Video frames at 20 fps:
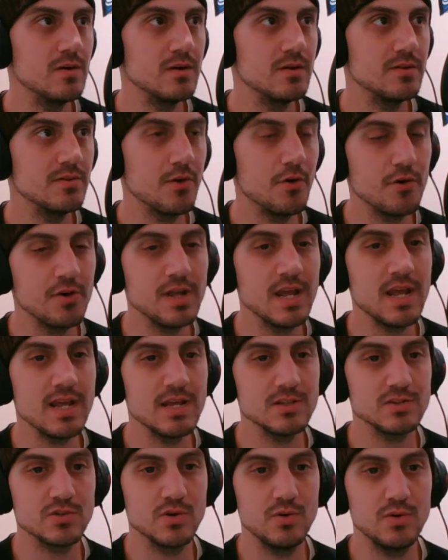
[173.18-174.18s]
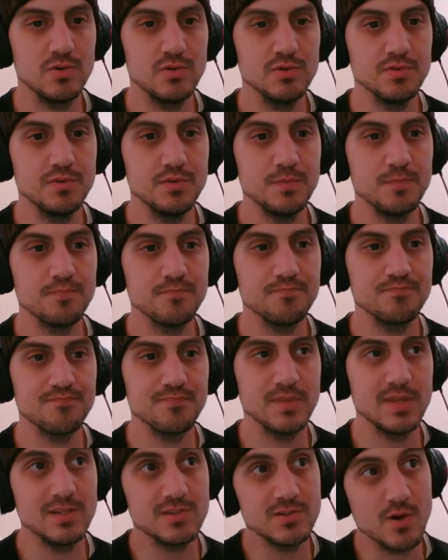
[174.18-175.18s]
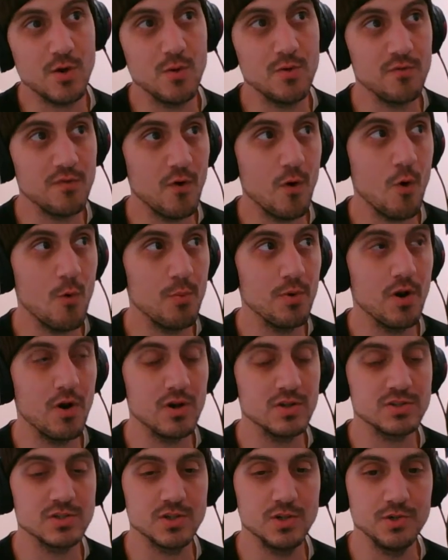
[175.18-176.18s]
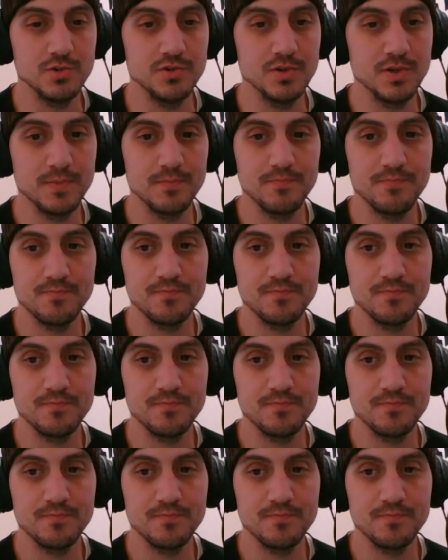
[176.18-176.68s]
38 years old, he's going for open heart surgery.